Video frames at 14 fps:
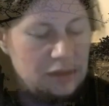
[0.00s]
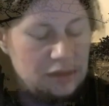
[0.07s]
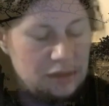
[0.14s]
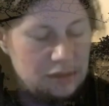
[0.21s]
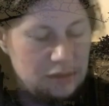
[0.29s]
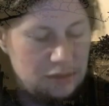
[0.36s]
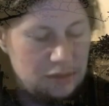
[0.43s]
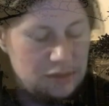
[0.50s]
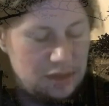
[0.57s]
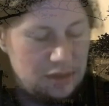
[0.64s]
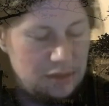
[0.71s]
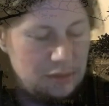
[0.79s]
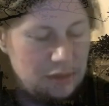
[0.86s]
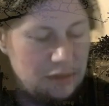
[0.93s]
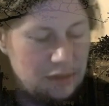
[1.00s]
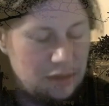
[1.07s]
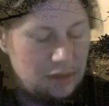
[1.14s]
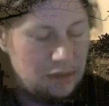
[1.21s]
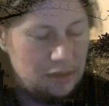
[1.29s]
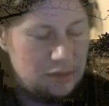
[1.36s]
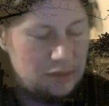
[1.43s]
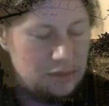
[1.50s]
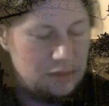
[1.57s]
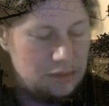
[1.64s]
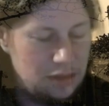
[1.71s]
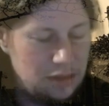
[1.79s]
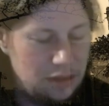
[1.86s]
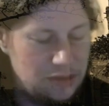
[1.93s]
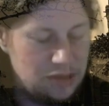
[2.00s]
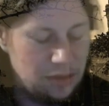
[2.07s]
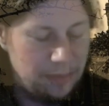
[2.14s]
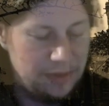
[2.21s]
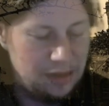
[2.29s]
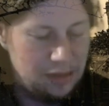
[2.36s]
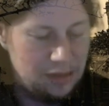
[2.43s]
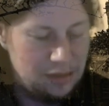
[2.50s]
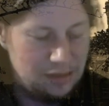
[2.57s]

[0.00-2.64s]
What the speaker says: Gosh, they do a lot of clothes shopping in there.